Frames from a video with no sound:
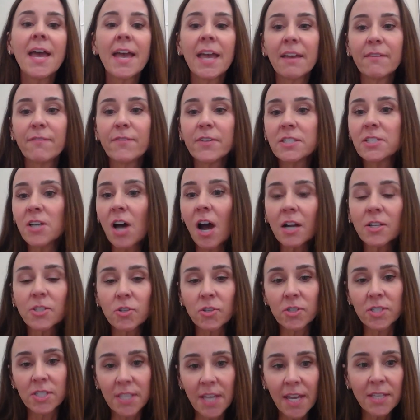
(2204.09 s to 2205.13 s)
If a
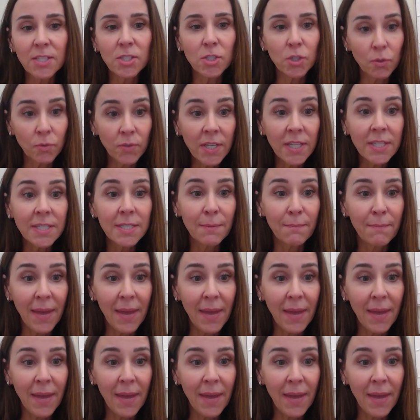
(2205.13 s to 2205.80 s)
doctor says you need to